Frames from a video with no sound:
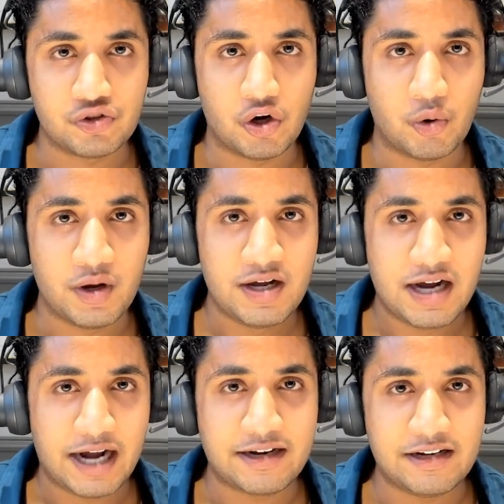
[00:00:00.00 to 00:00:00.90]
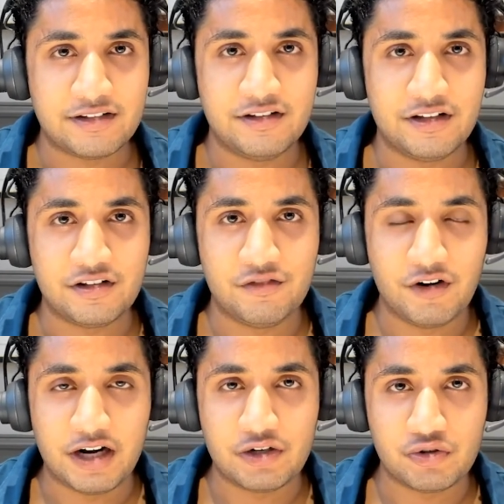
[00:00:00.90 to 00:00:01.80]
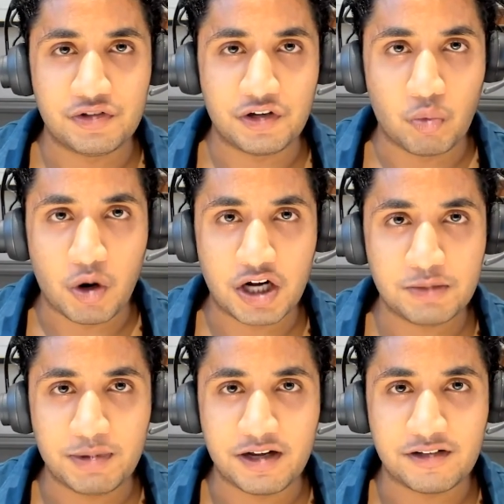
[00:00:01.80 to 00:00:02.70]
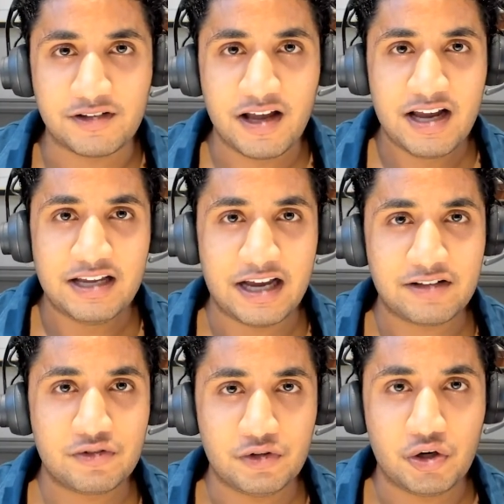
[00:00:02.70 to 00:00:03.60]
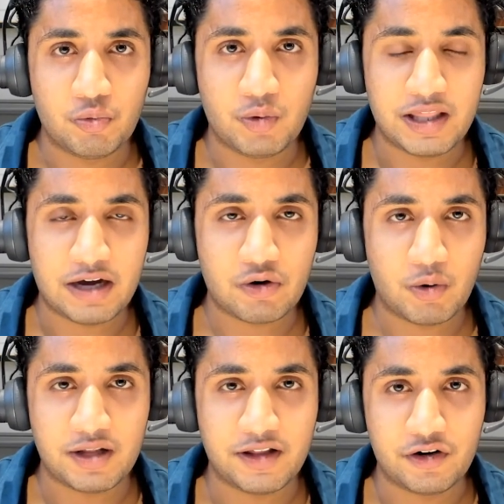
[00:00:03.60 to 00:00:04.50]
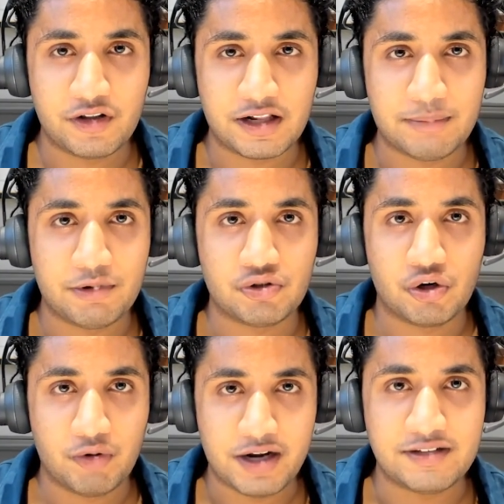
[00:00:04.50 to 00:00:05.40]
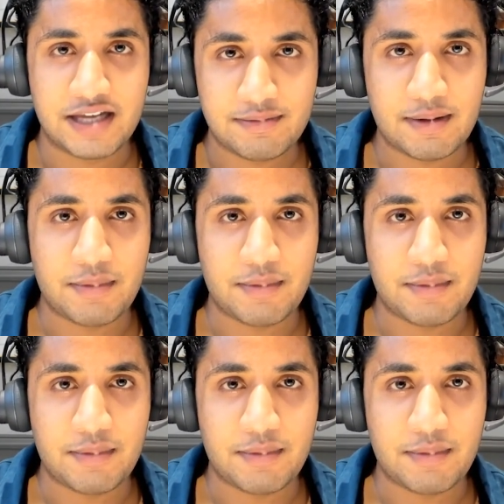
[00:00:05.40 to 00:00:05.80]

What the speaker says: So I think that this is very interesting to watch, because yes, without Kawhi Leonard, the Clippers are a great team.